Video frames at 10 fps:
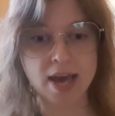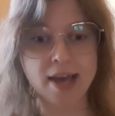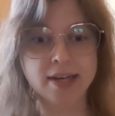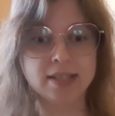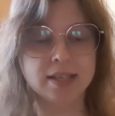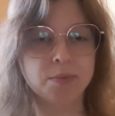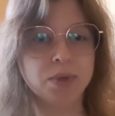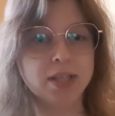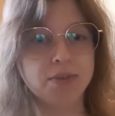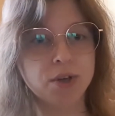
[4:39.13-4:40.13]
and it's a
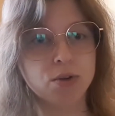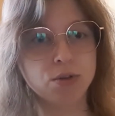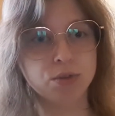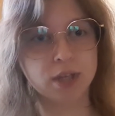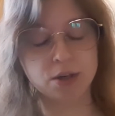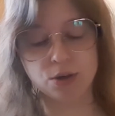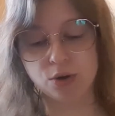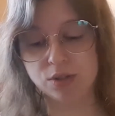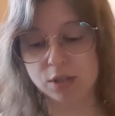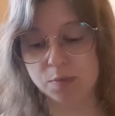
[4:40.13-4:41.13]
bit difficult to take
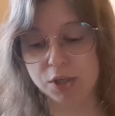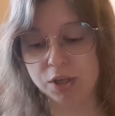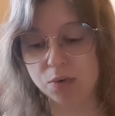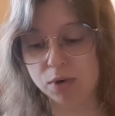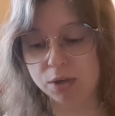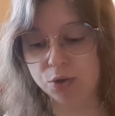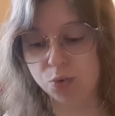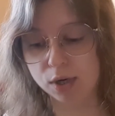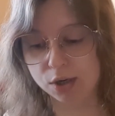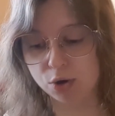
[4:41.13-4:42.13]
notes, especially when you
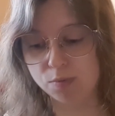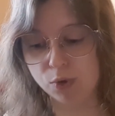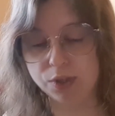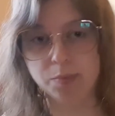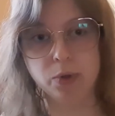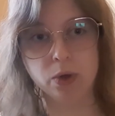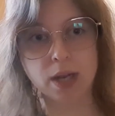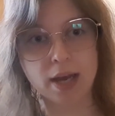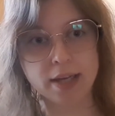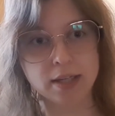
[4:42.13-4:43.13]
work on multiple
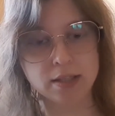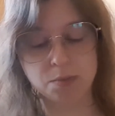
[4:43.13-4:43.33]
clients,